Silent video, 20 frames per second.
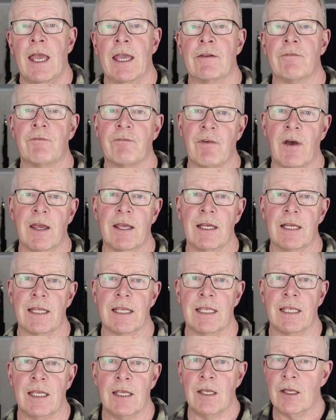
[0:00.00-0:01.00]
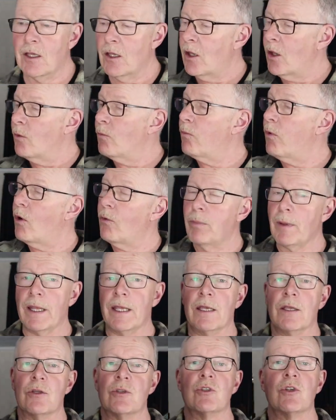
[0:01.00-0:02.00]
And finally, Wool
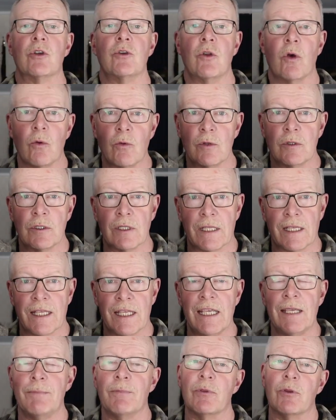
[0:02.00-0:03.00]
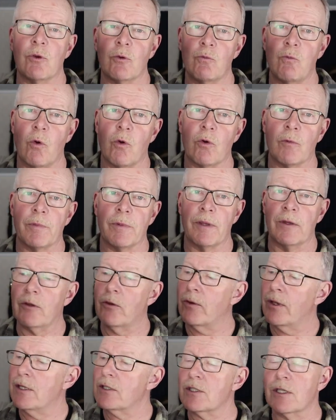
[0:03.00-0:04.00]
blankets are known to keep their warmth and
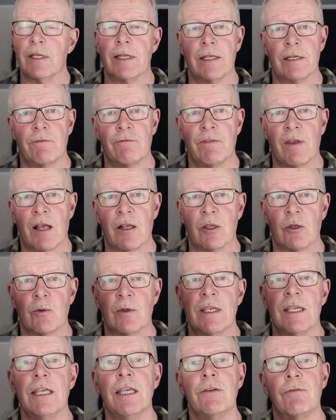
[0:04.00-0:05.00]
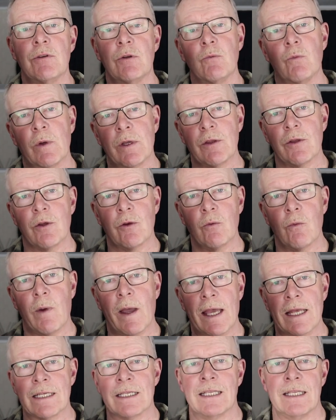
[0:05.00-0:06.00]
their insulative value even when they're
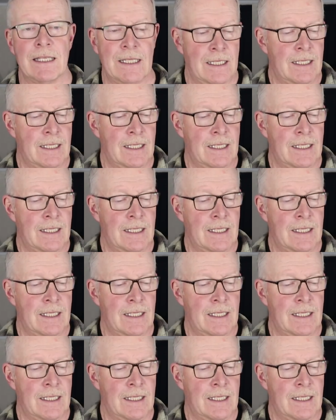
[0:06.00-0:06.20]
wet.